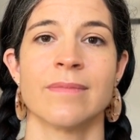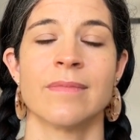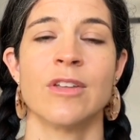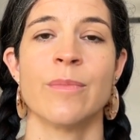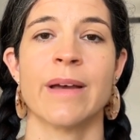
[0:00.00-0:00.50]

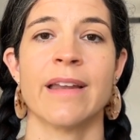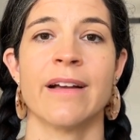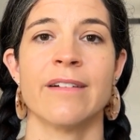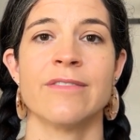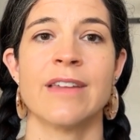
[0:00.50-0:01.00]
You might
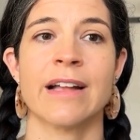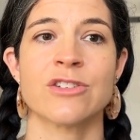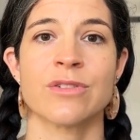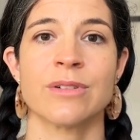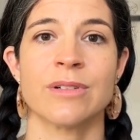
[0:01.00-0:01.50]
have
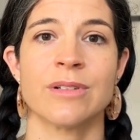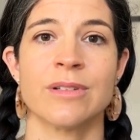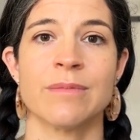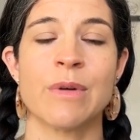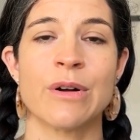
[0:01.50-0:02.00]

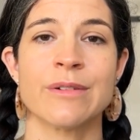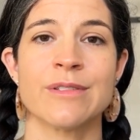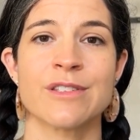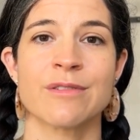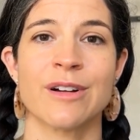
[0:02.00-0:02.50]
natural
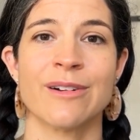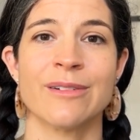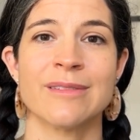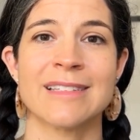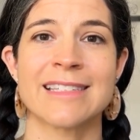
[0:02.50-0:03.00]
moans,
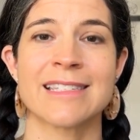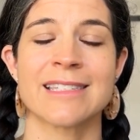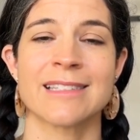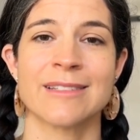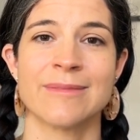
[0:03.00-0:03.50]
groans,
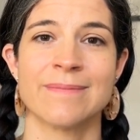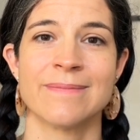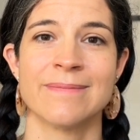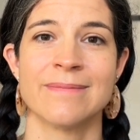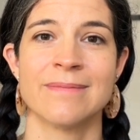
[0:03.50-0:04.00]

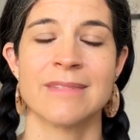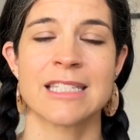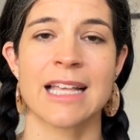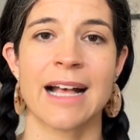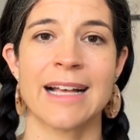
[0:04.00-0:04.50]

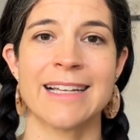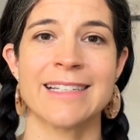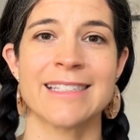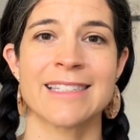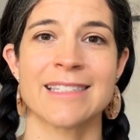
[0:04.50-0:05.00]
sighs,